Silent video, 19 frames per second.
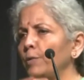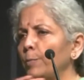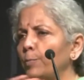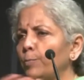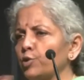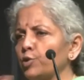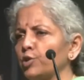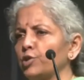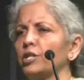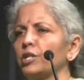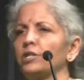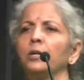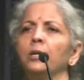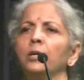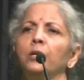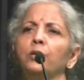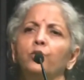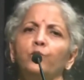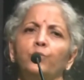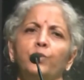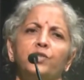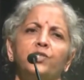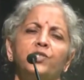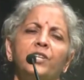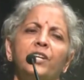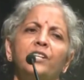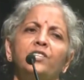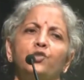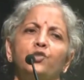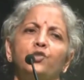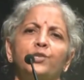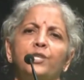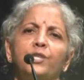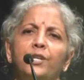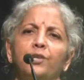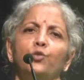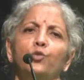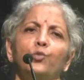we pushed it to the states to
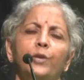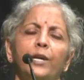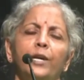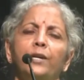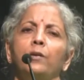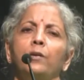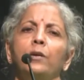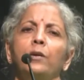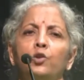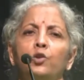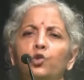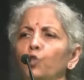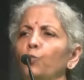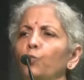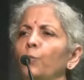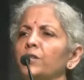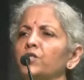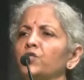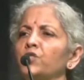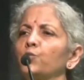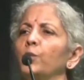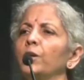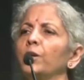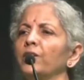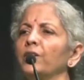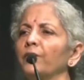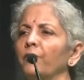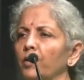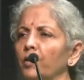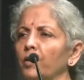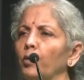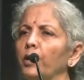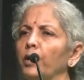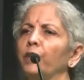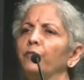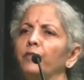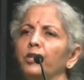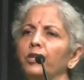say, you take 2 months worth even
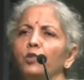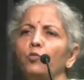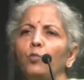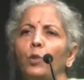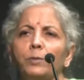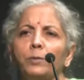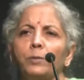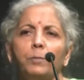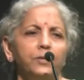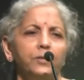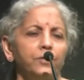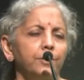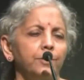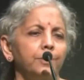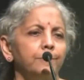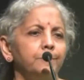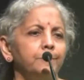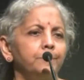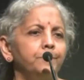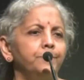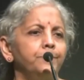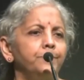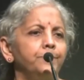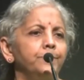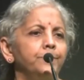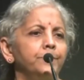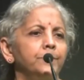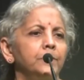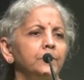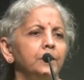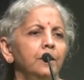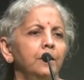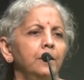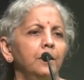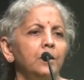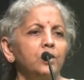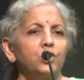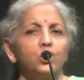within 1 month.
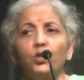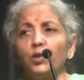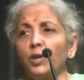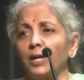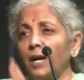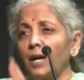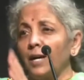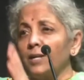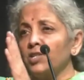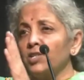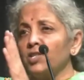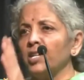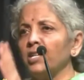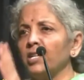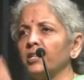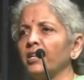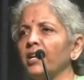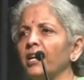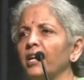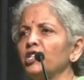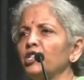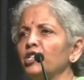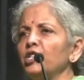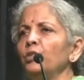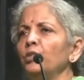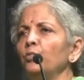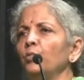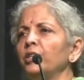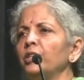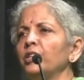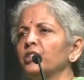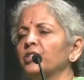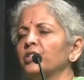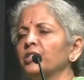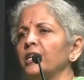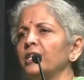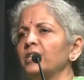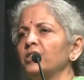So the consultation with the
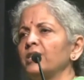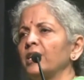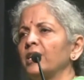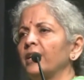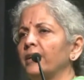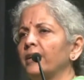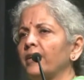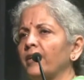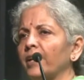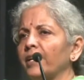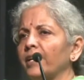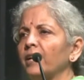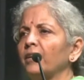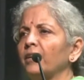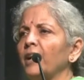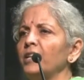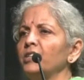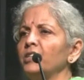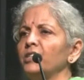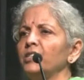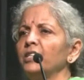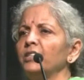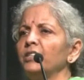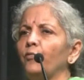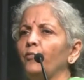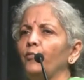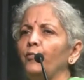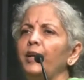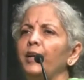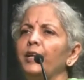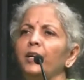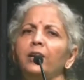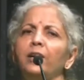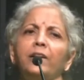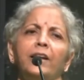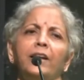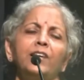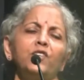states and recognizing the
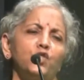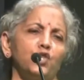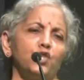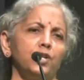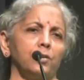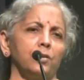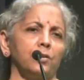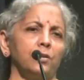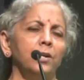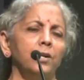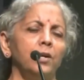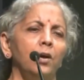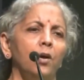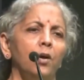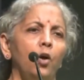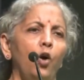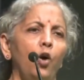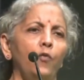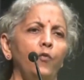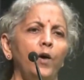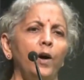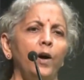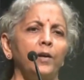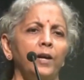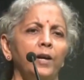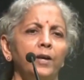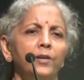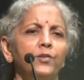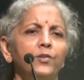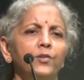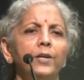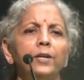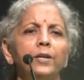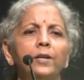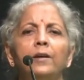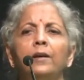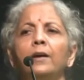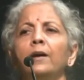federal nature of our
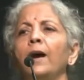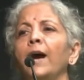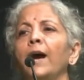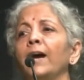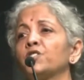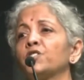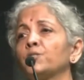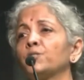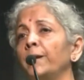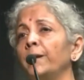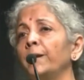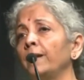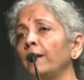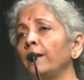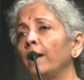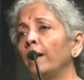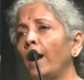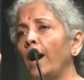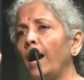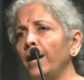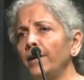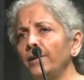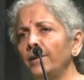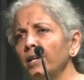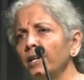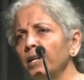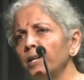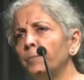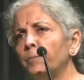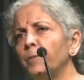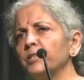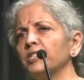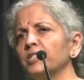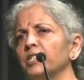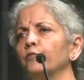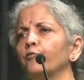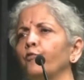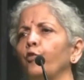country has been
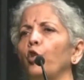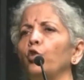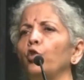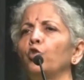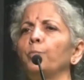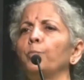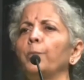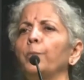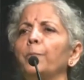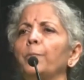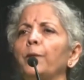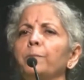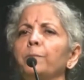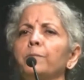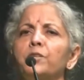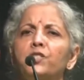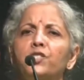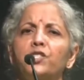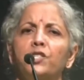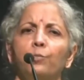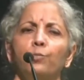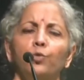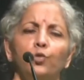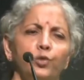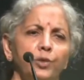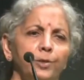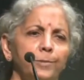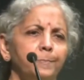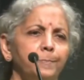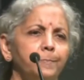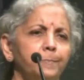100% followed by Prime Minister Modi.